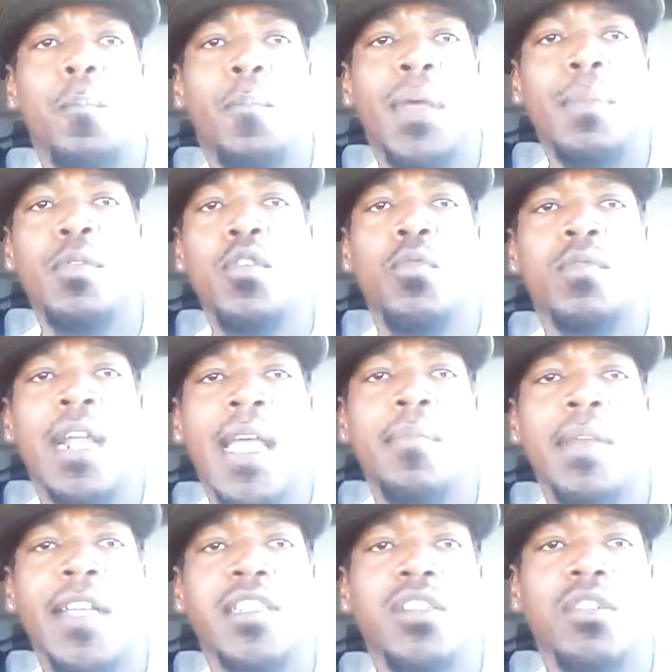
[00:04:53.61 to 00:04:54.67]
people don't
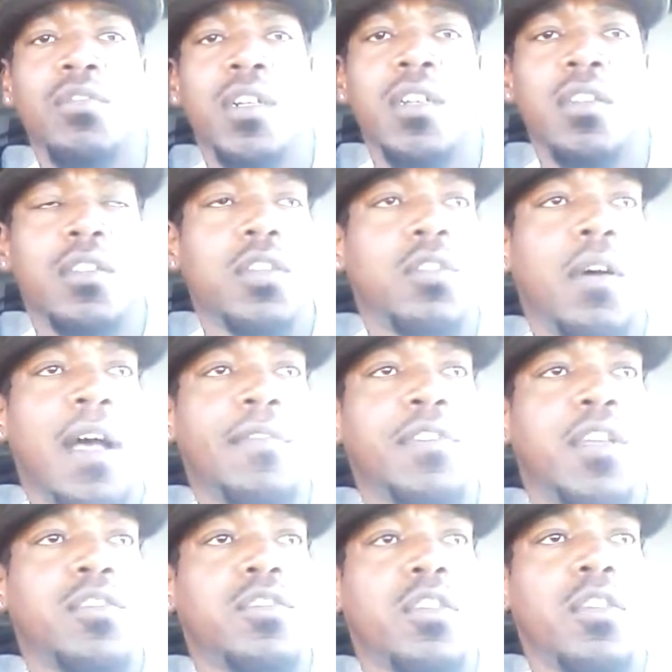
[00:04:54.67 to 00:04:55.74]
name their children until
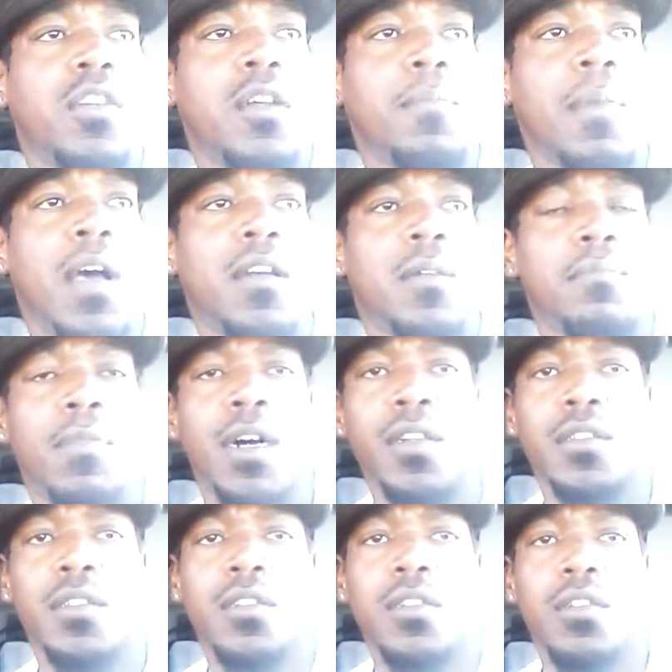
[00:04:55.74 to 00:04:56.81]
after a certain amount of
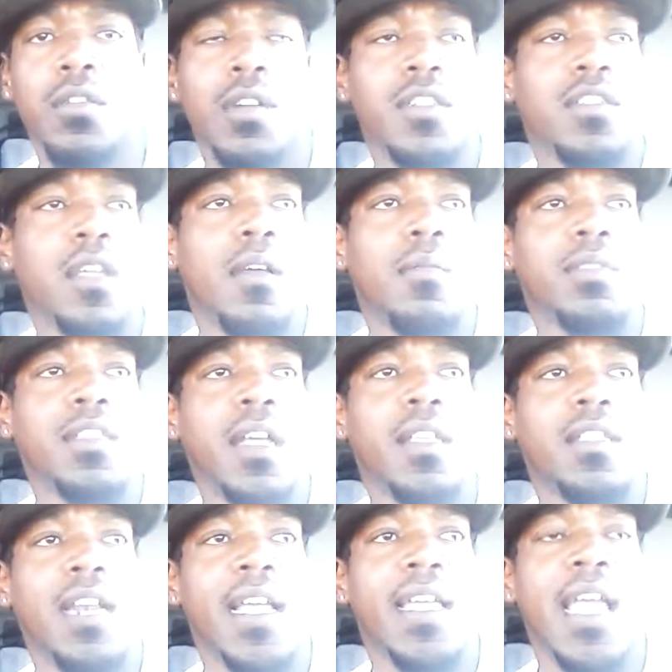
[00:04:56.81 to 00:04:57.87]
months. You understand what I'm saying?
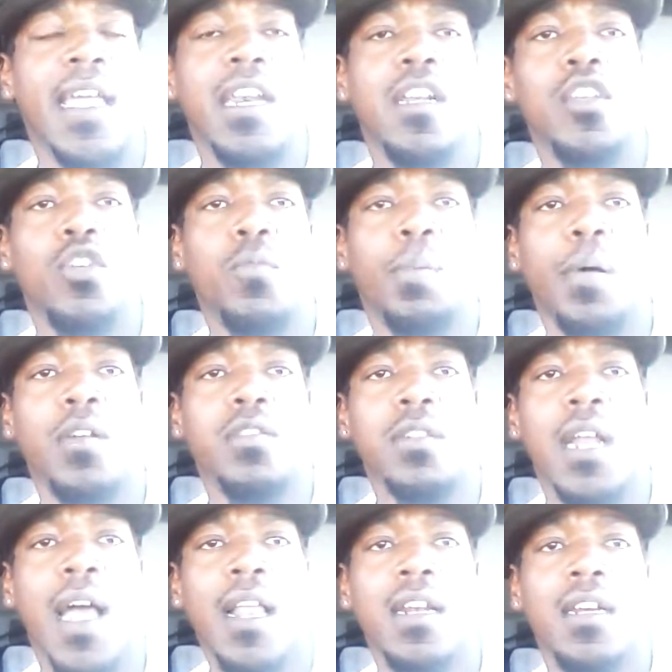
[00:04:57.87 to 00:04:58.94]
Till they gain a little
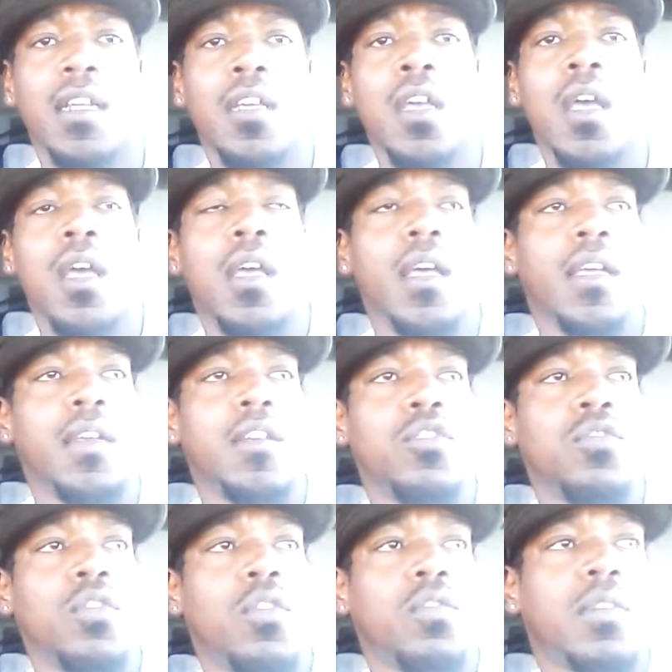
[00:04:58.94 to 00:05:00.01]
personality, and
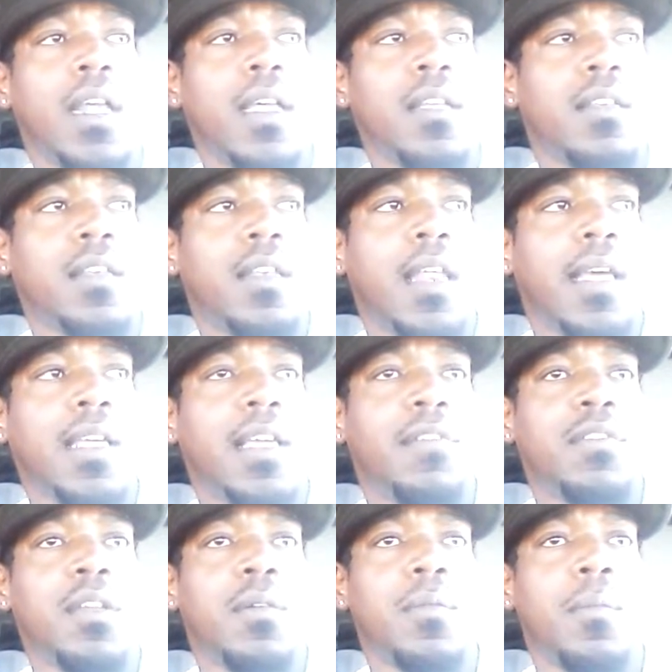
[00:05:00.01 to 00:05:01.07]
they
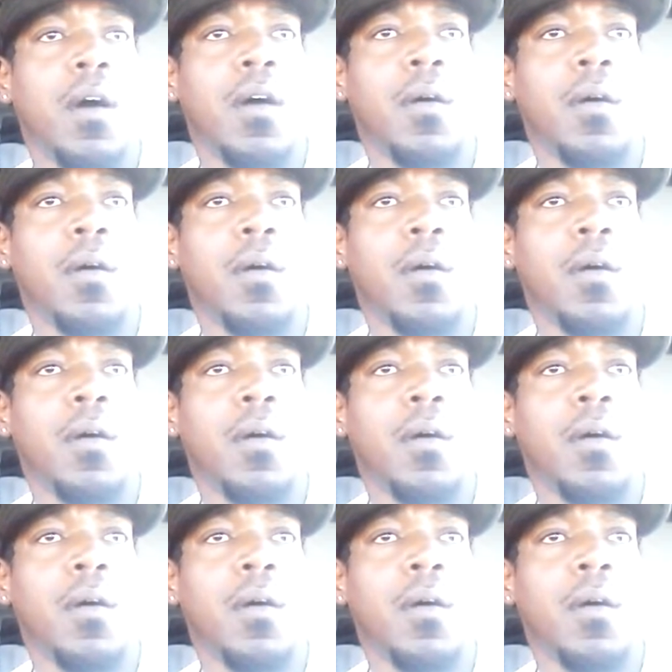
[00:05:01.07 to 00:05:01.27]
give them